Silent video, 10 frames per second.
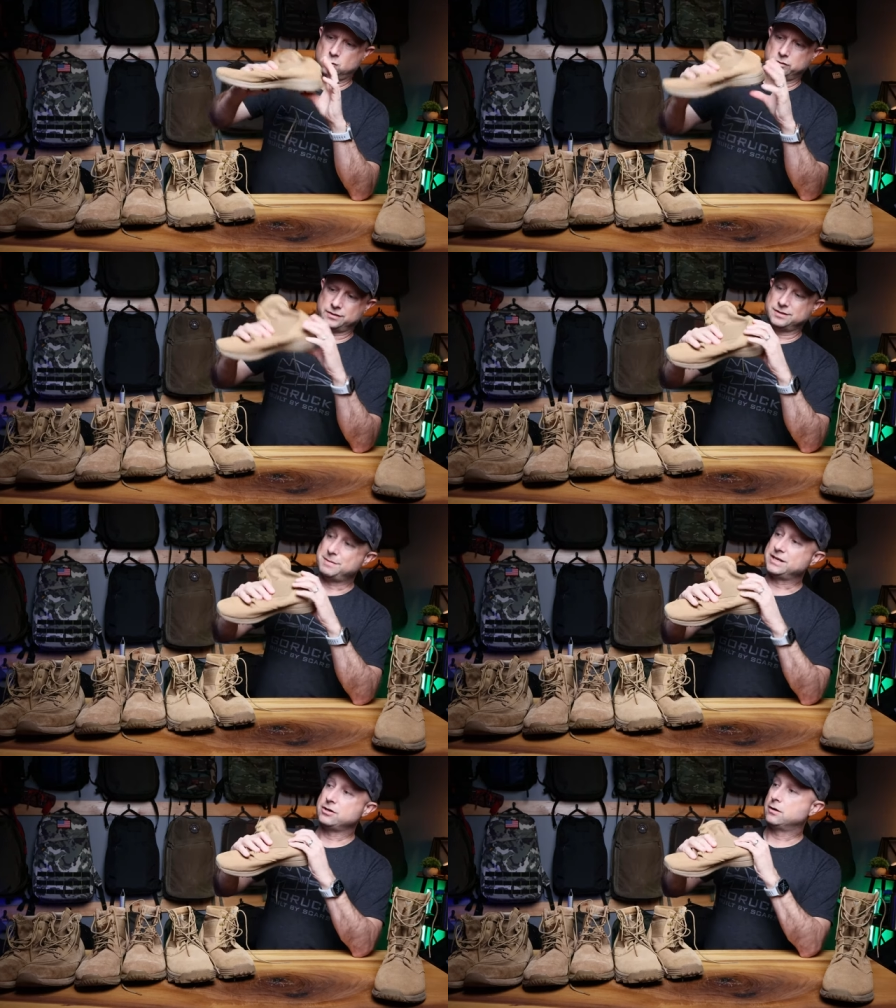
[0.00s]
Wore these in
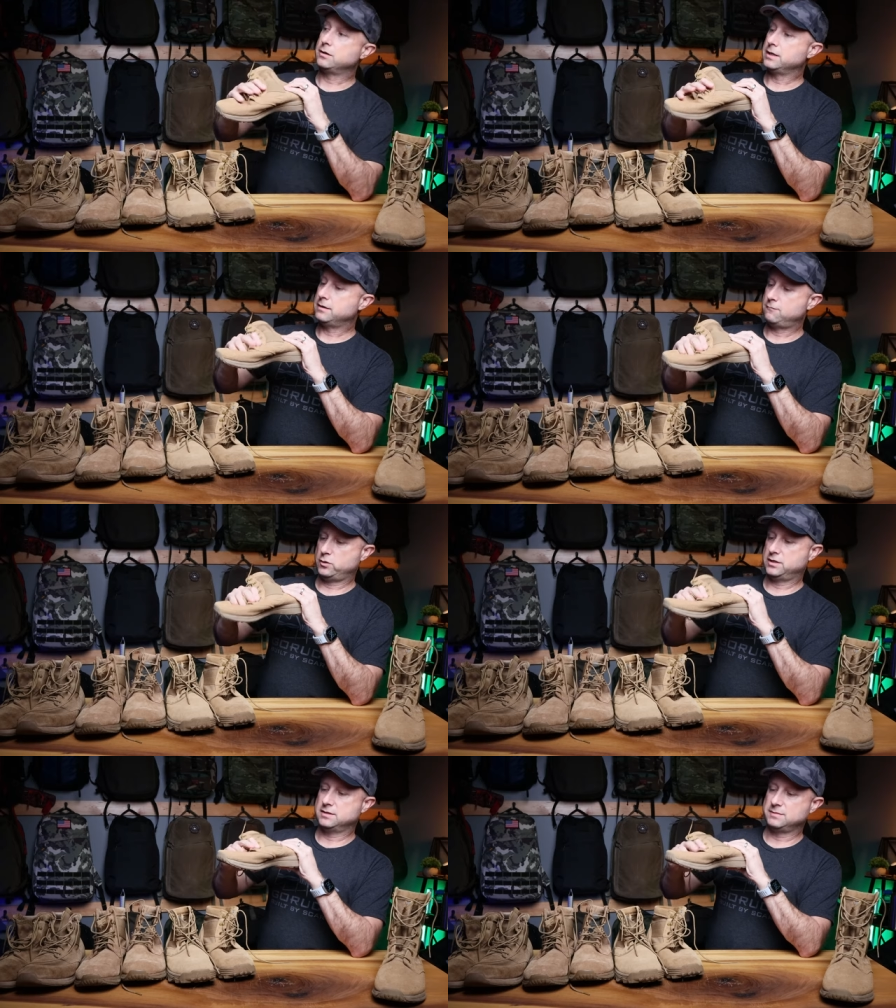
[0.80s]
the backyard and
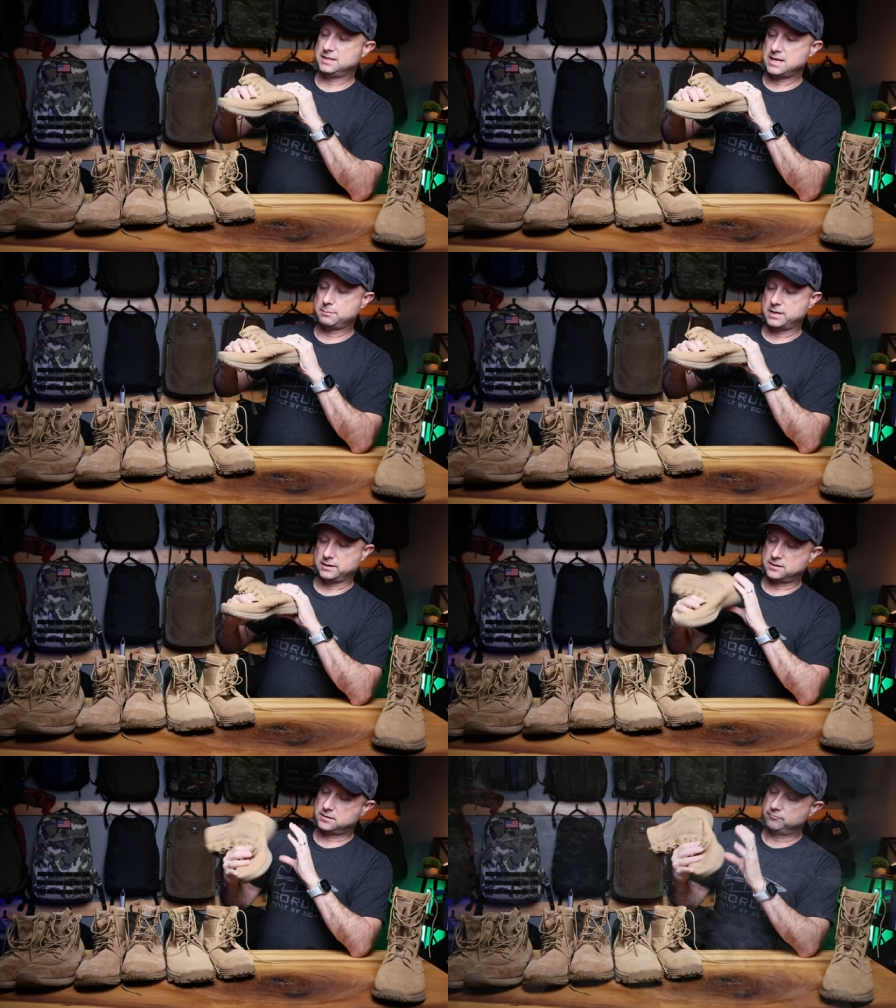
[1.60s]
avoided some snake
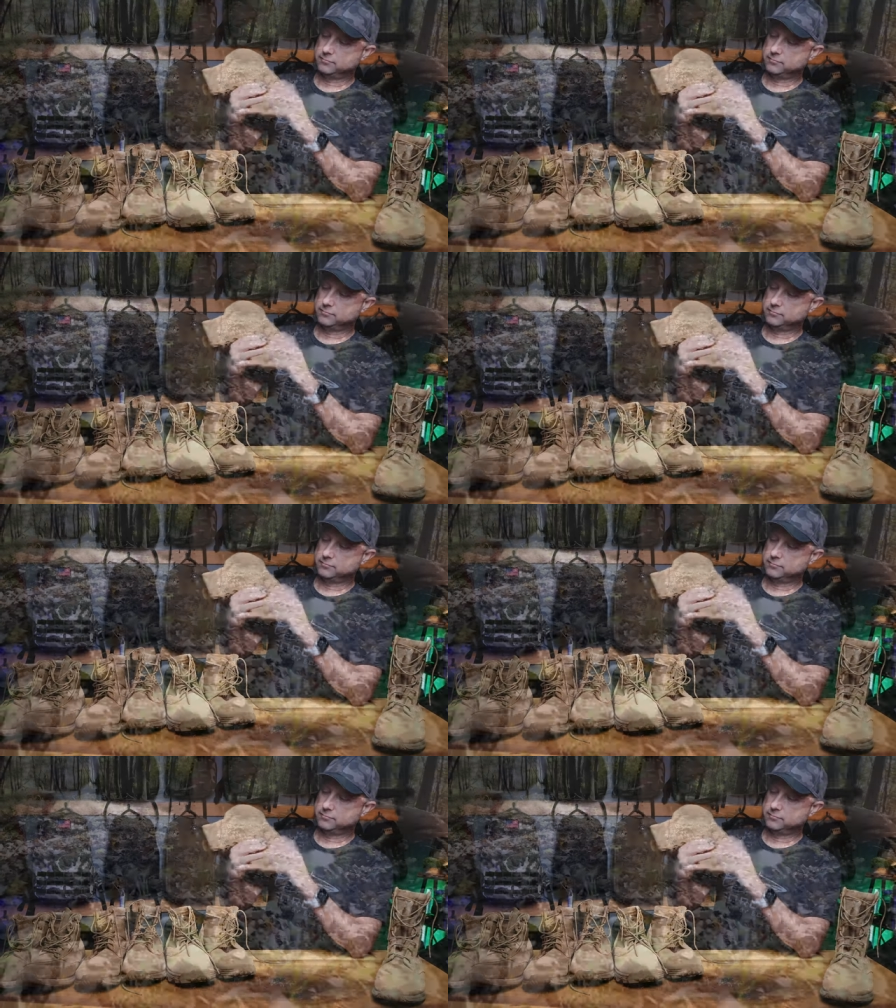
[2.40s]
bites.